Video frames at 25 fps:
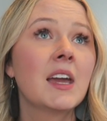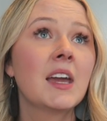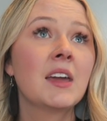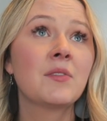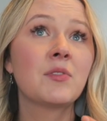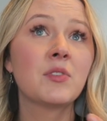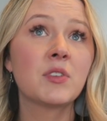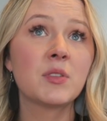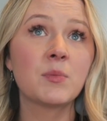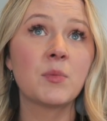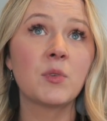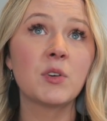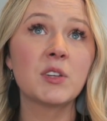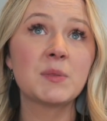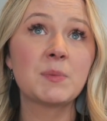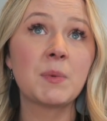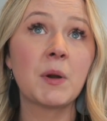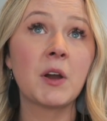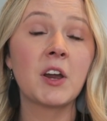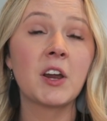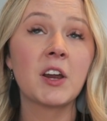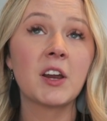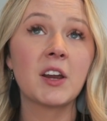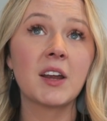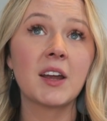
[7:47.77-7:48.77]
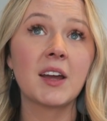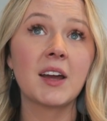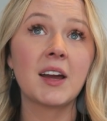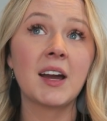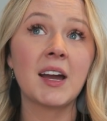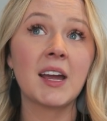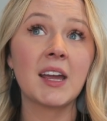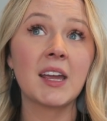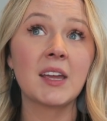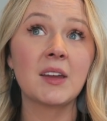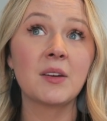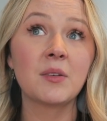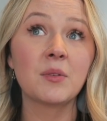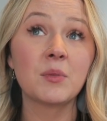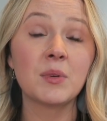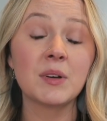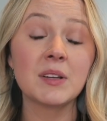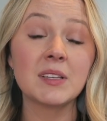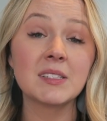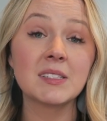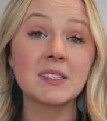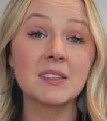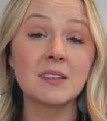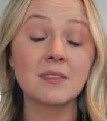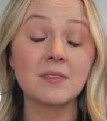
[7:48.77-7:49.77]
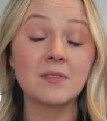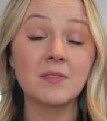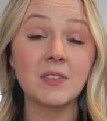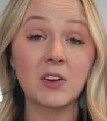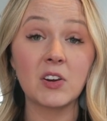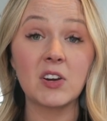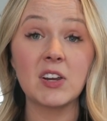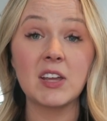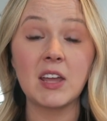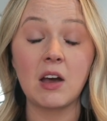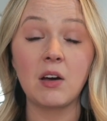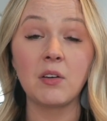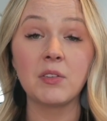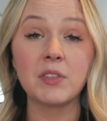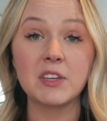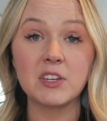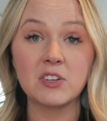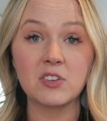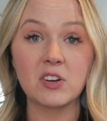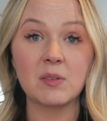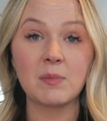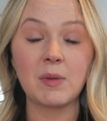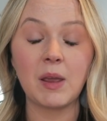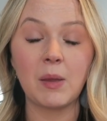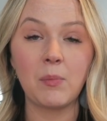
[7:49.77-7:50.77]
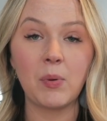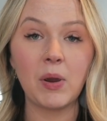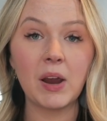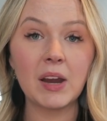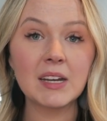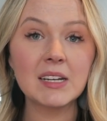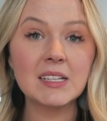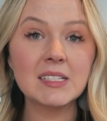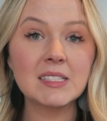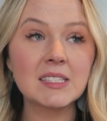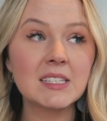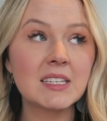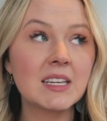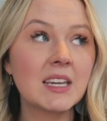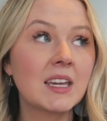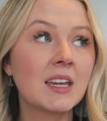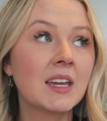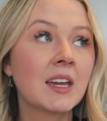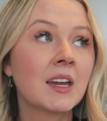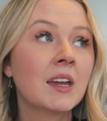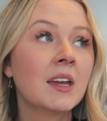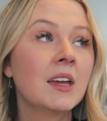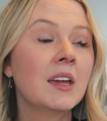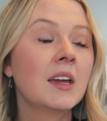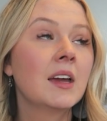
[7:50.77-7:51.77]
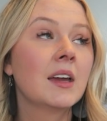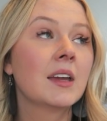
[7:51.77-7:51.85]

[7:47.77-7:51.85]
And for the most part, I was very healthy during my pregnancy,